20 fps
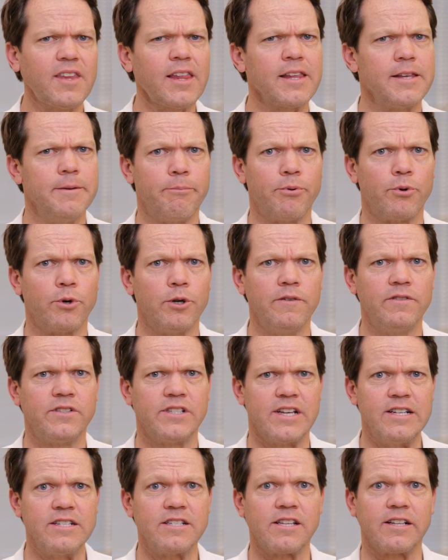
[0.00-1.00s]
improves
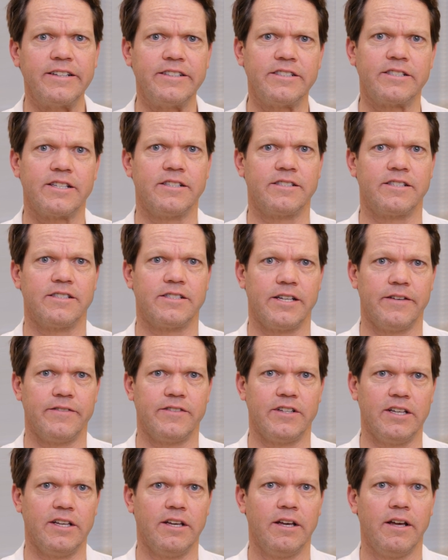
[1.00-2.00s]
insulin
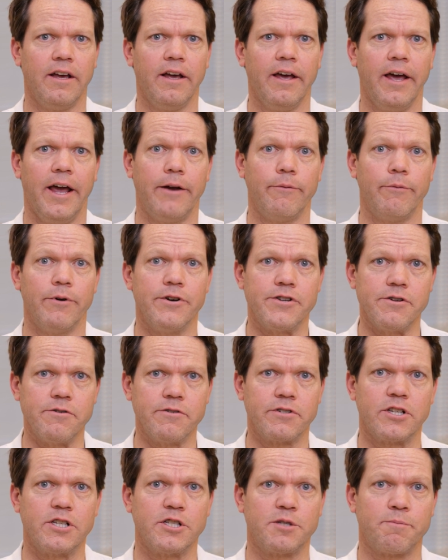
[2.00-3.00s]
sensitivity, and
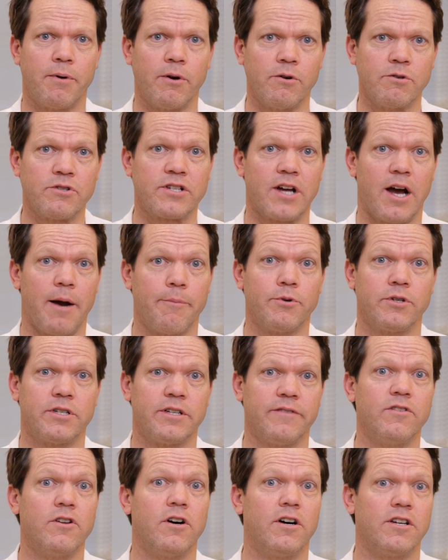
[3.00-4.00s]
reduces
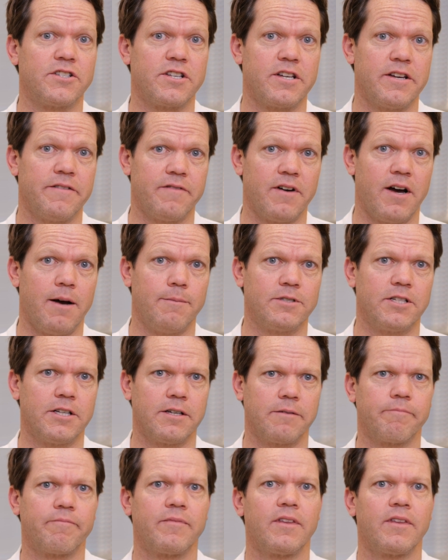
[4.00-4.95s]
postoperative nausea and vomiting.